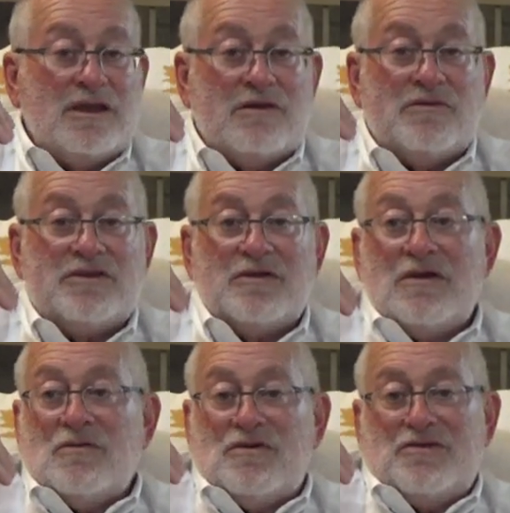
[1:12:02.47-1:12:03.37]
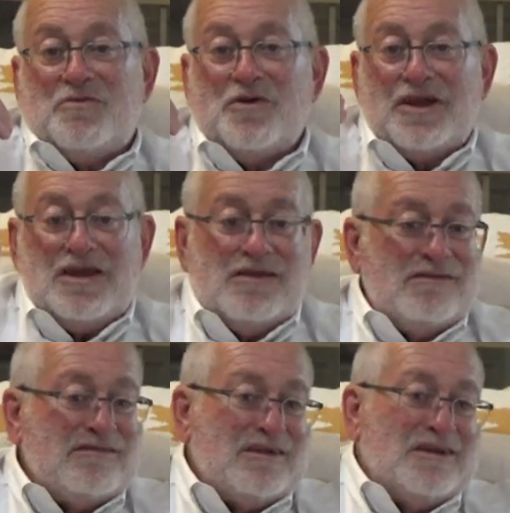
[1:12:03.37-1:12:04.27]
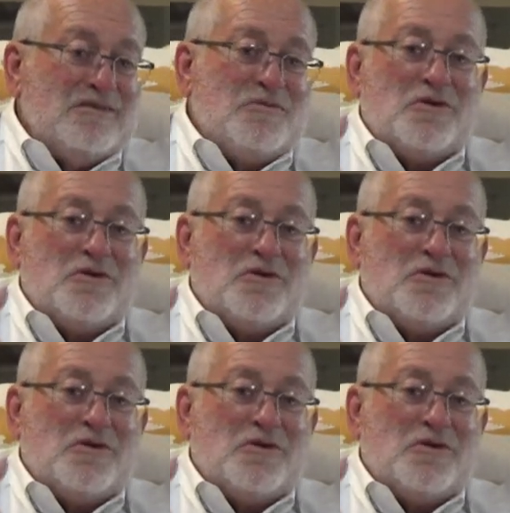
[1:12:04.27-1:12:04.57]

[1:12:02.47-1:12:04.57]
You know, where the where the port of Houston and the